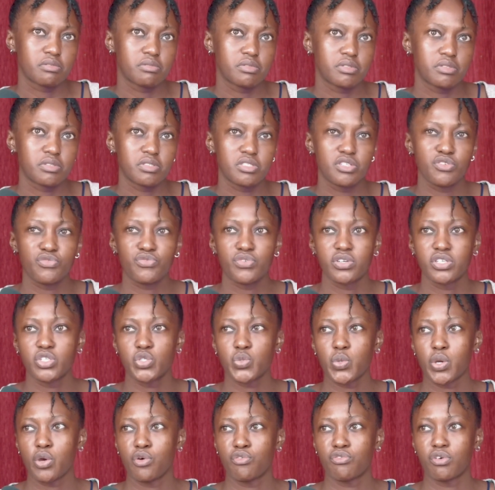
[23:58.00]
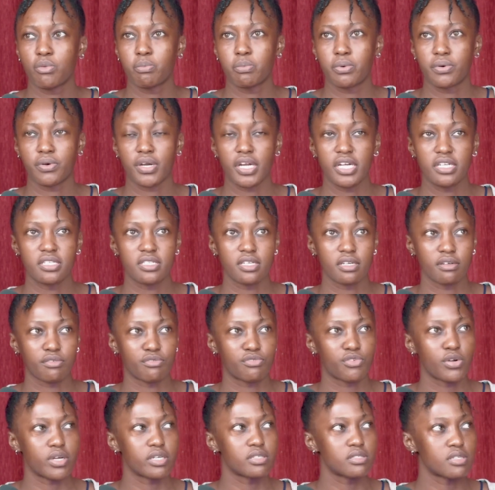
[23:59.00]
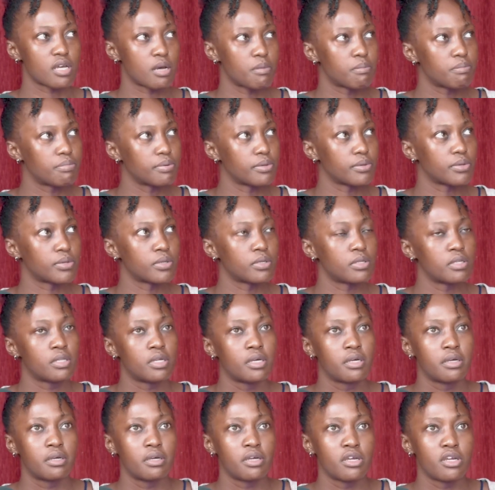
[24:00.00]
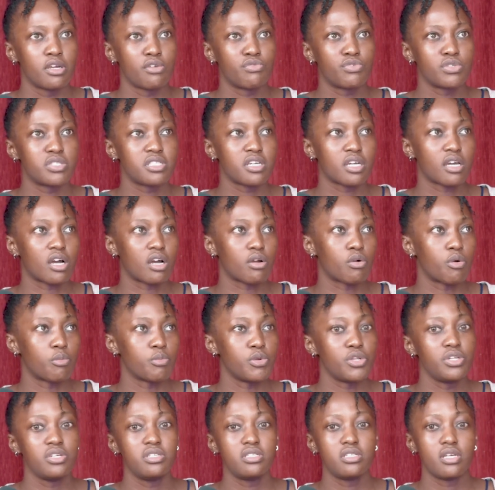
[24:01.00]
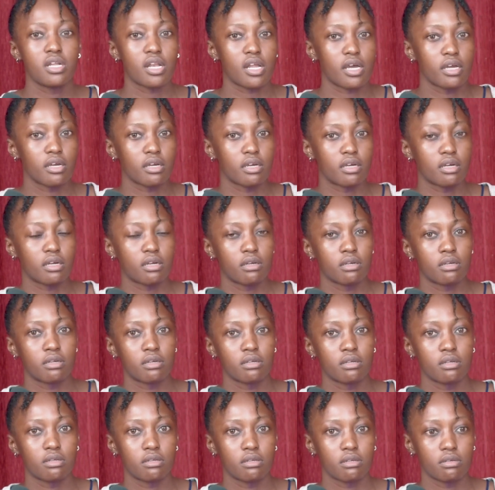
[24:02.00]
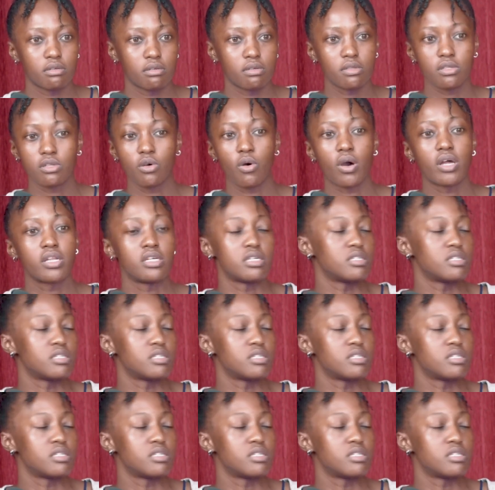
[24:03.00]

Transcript: different way of operating. For example, if you take a community like the one in